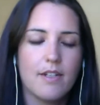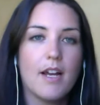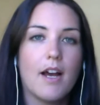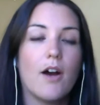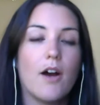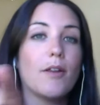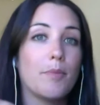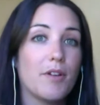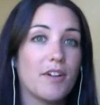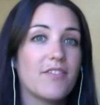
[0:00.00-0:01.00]
Oh, and
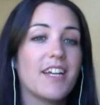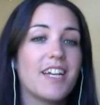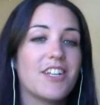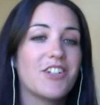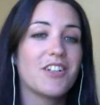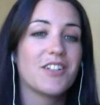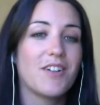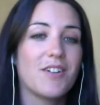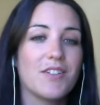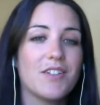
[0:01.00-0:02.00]
Purification is
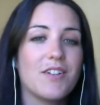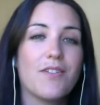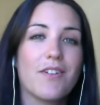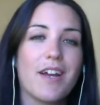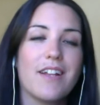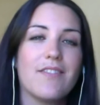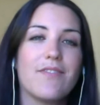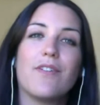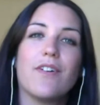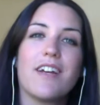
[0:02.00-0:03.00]
also great
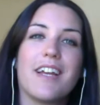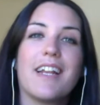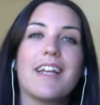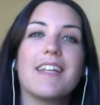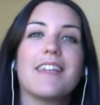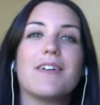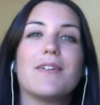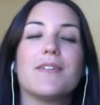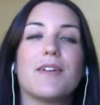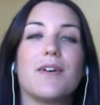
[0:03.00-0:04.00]
for getting
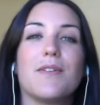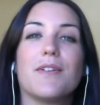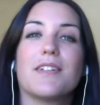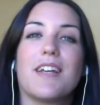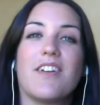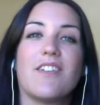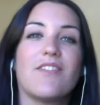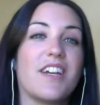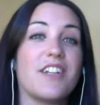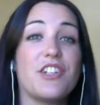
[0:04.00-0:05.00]
those odors out of
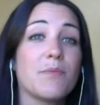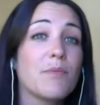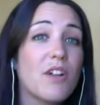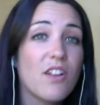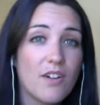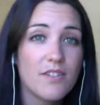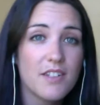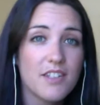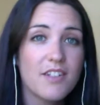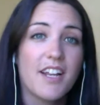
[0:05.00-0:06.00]
like gym clothes.
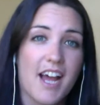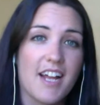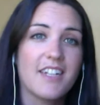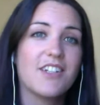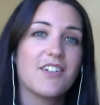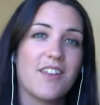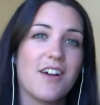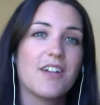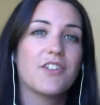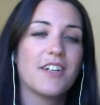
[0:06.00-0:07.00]
You can add it to your
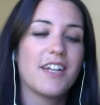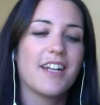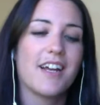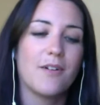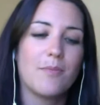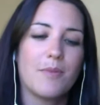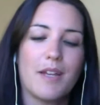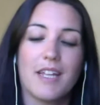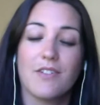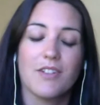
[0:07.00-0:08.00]
laundry and help
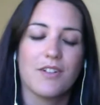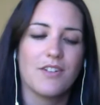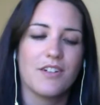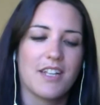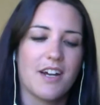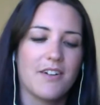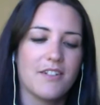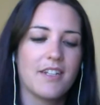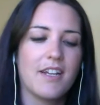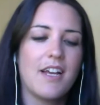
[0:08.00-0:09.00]
get those odors out.
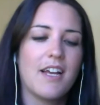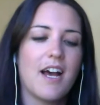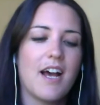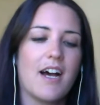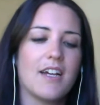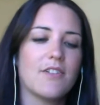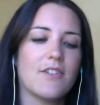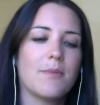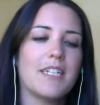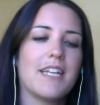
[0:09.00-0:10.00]
So I'm
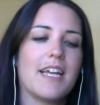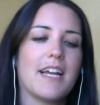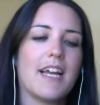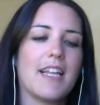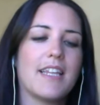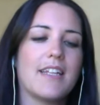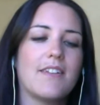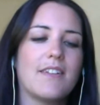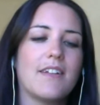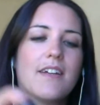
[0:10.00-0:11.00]
going to take a
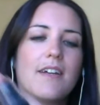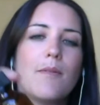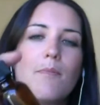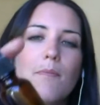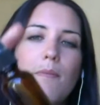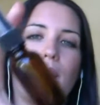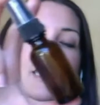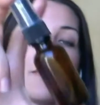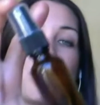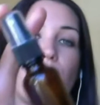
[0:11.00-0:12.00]
little spray